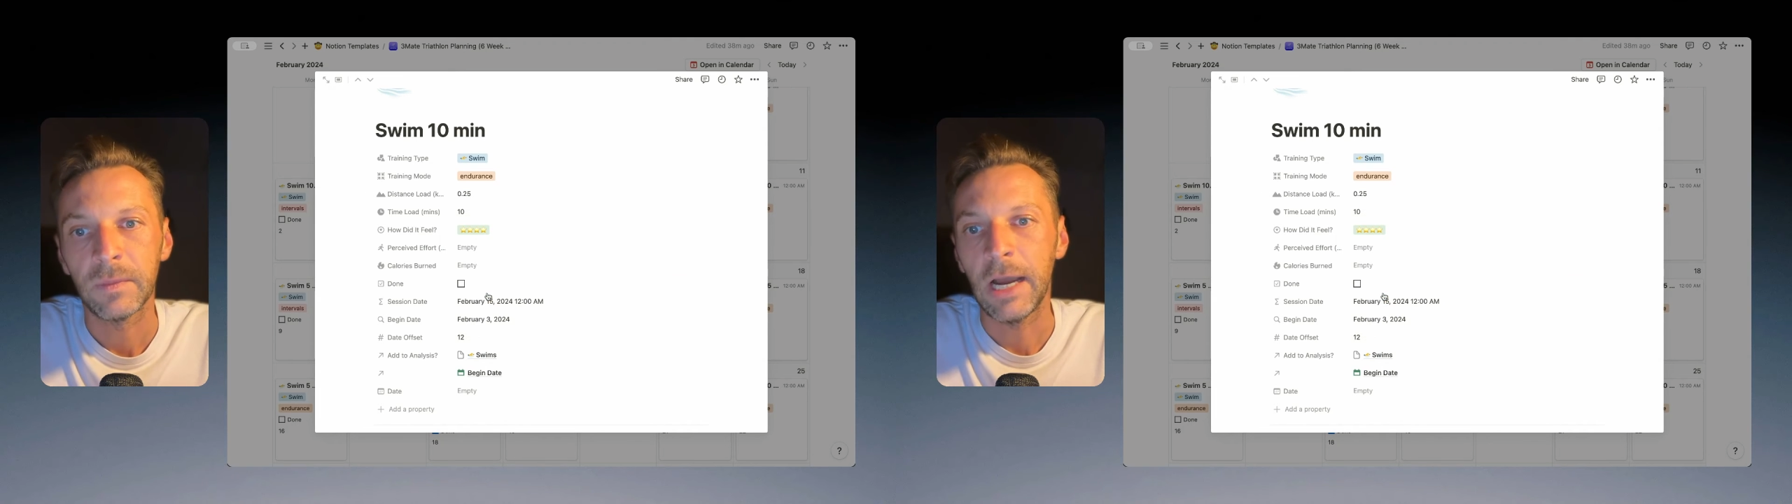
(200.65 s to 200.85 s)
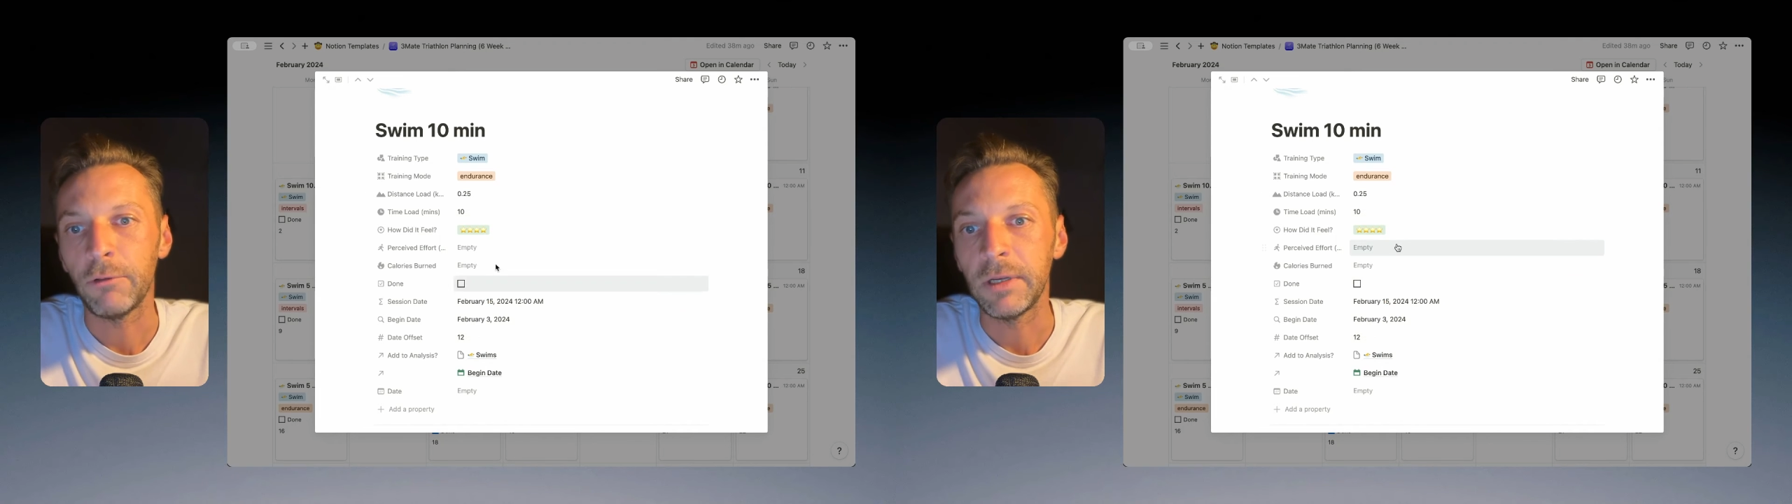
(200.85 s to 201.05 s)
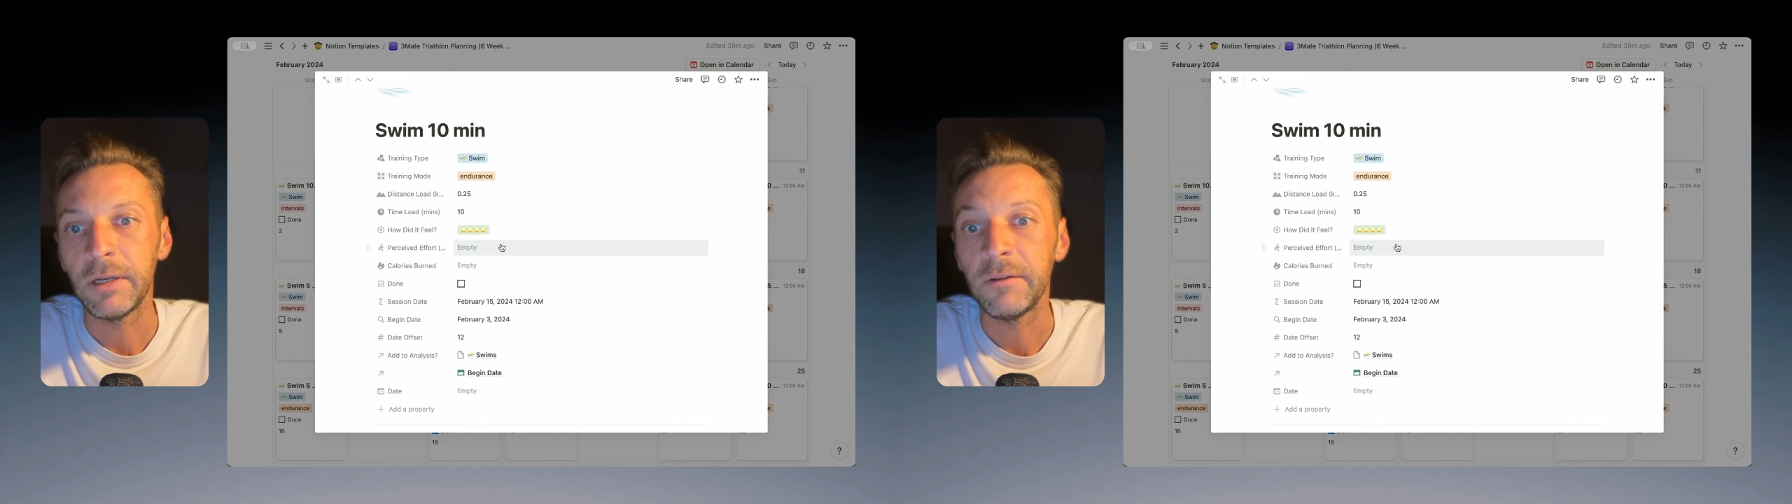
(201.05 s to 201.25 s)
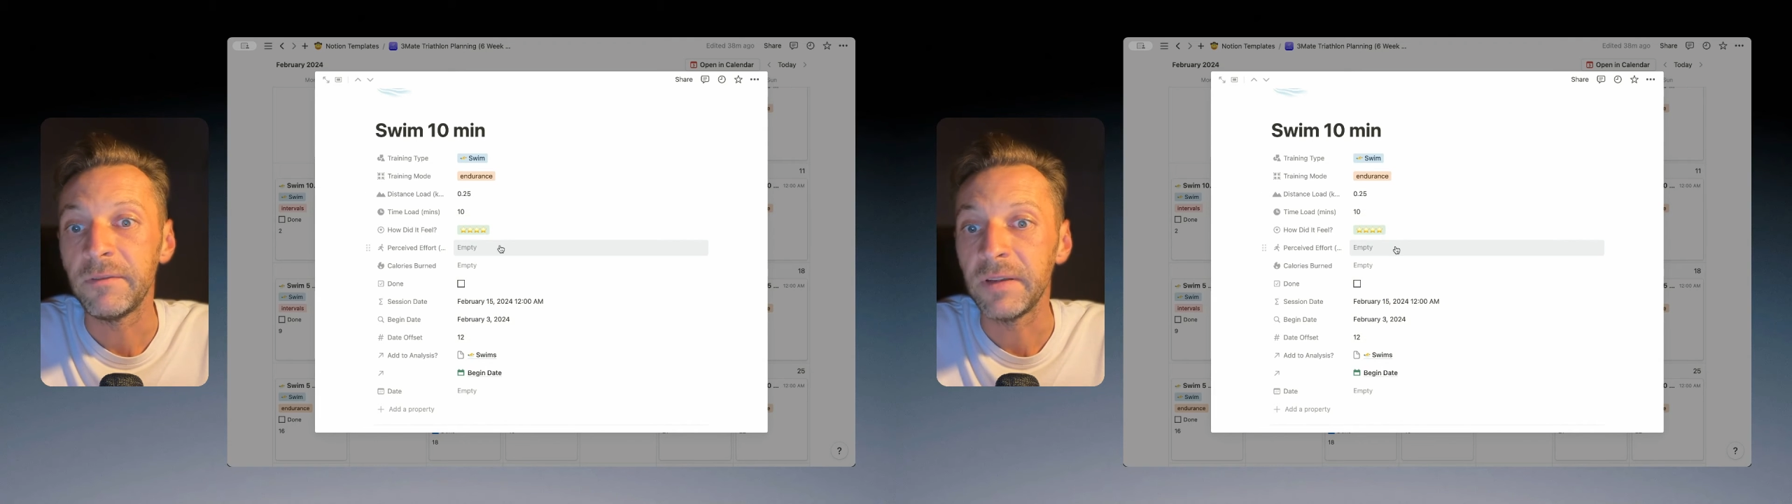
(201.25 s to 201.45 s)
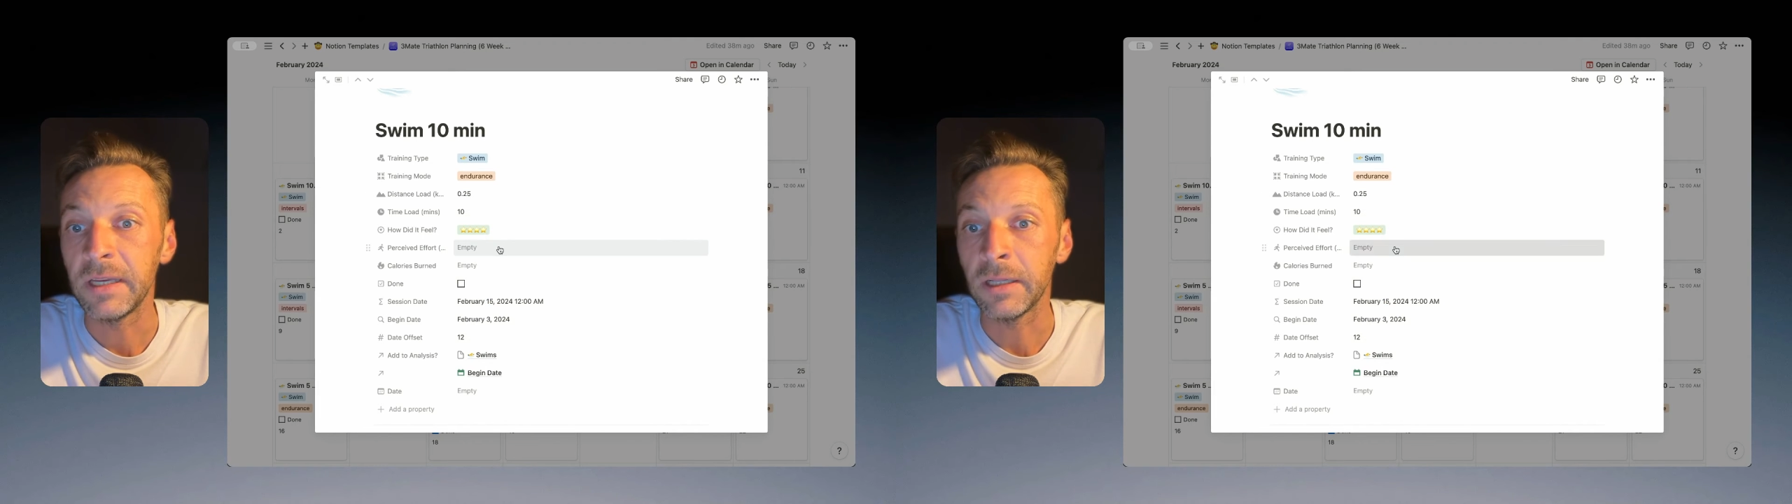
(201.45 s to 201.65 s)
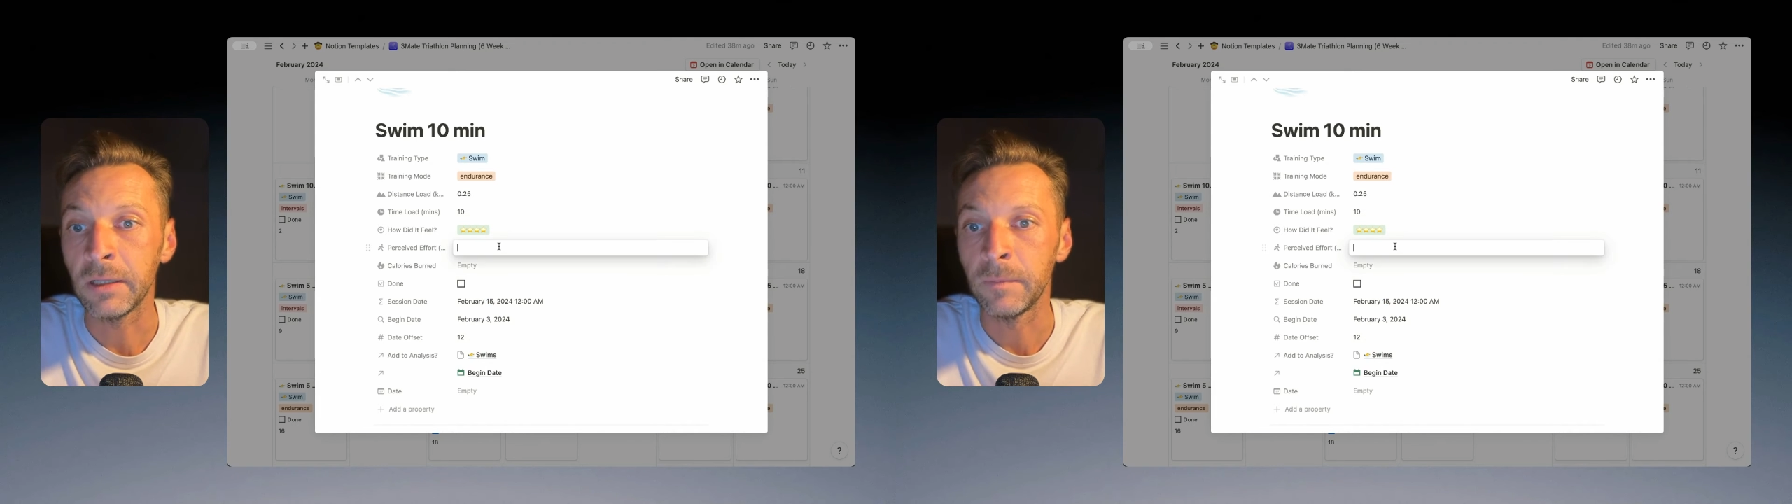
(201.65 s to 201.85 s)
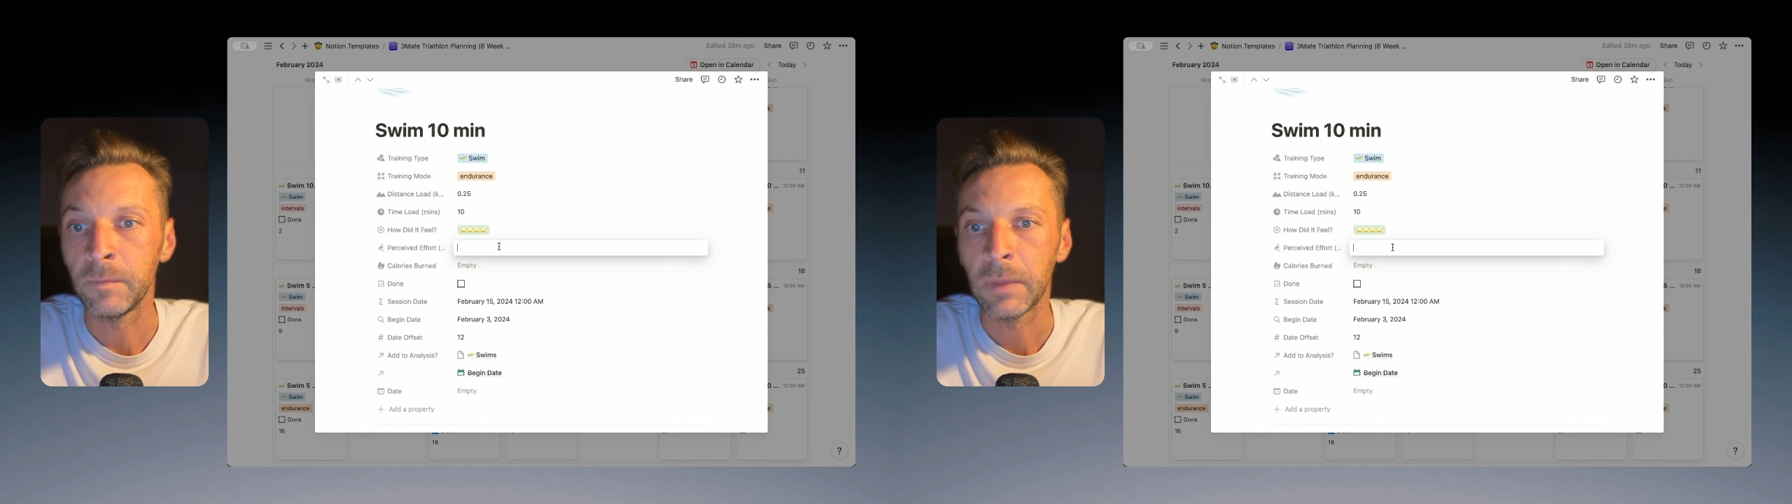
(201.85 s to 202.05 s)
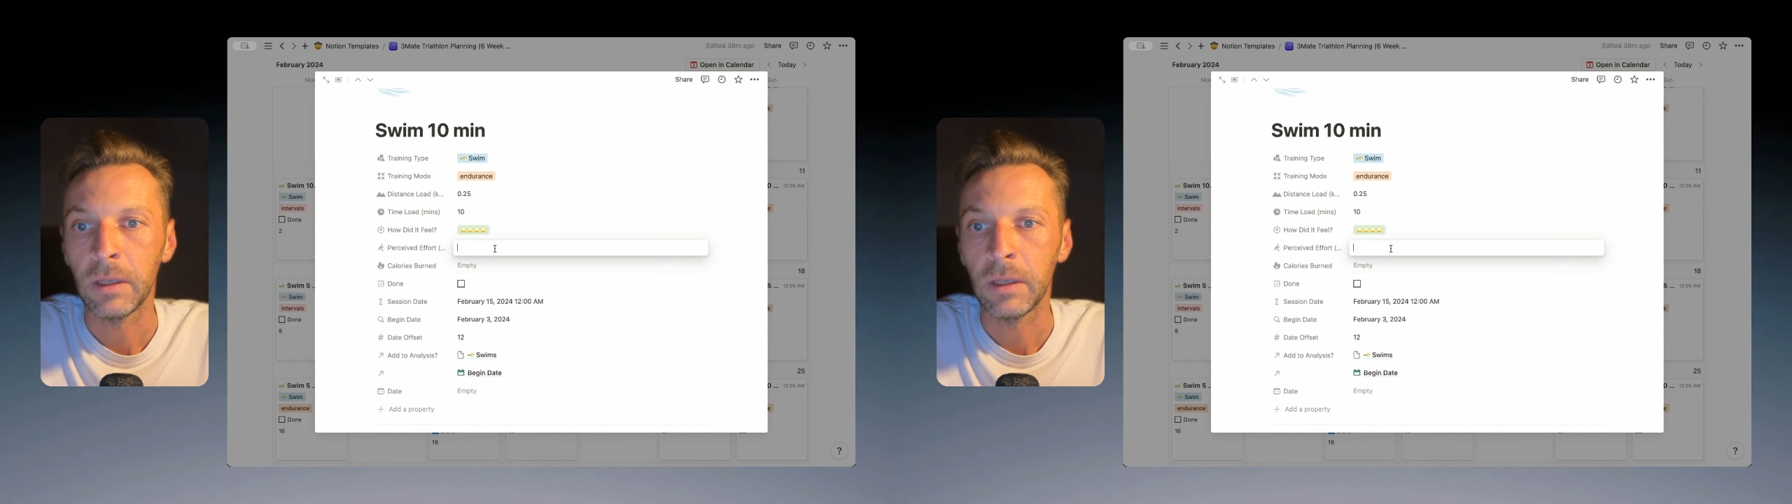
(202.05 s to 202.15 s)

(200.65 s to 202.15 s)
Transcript: how did it feel,